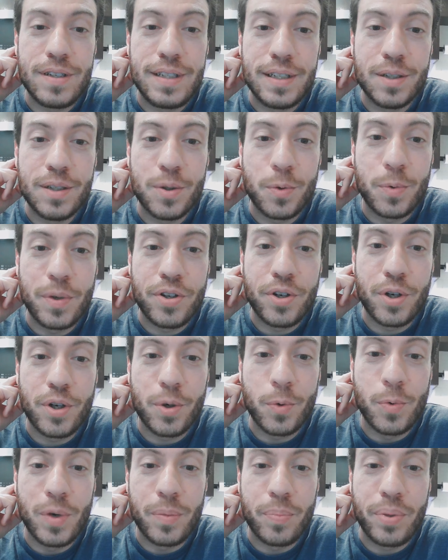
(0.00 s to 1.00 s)
deal with
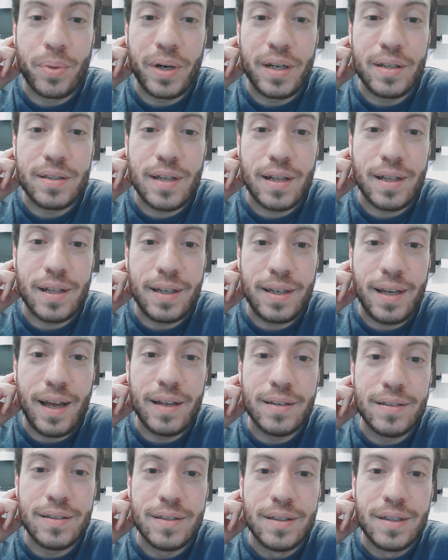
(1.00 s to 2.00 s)
her one brain cell
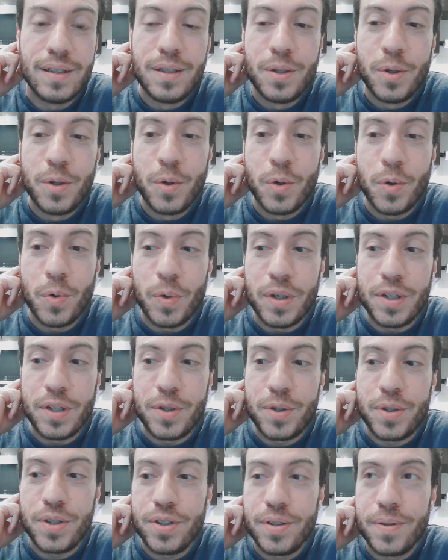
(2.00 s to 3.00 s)
again,
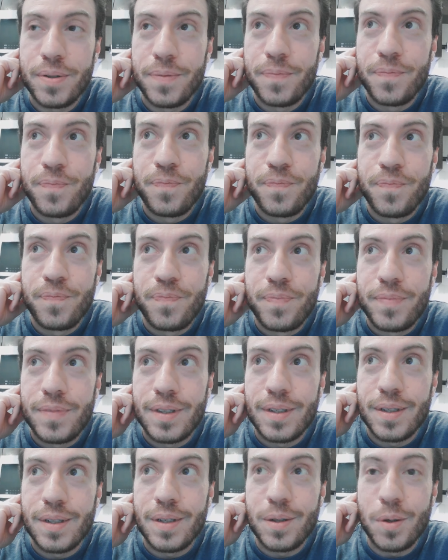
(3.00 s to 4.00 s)
which
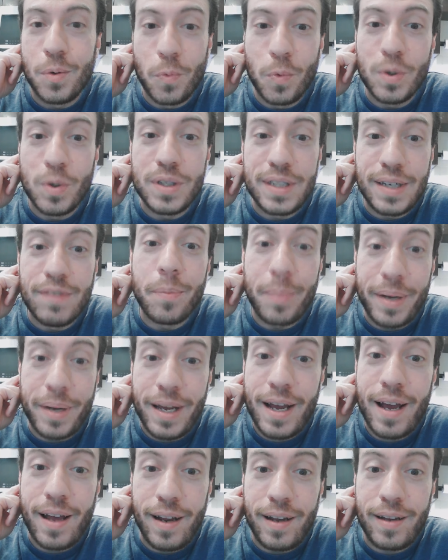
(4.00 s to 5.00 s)
was giving me a
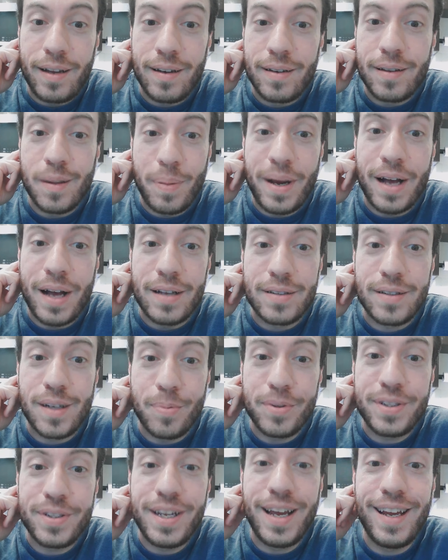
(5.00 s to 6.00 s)
headache the past couple
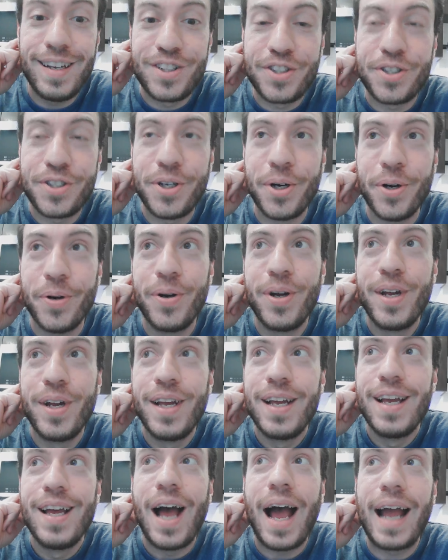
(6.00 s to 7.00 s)
days. So
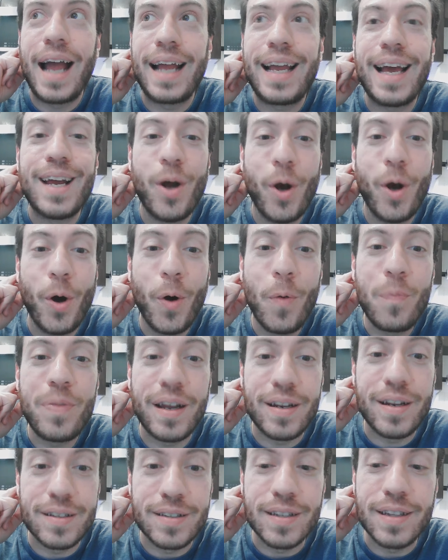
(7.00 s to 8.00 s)
I kind of hope that
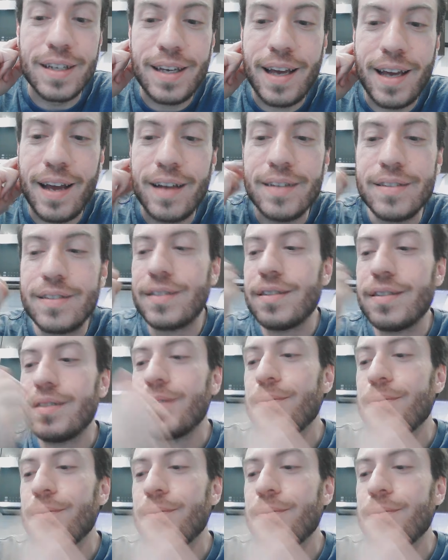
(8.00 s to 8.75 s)
isn't the case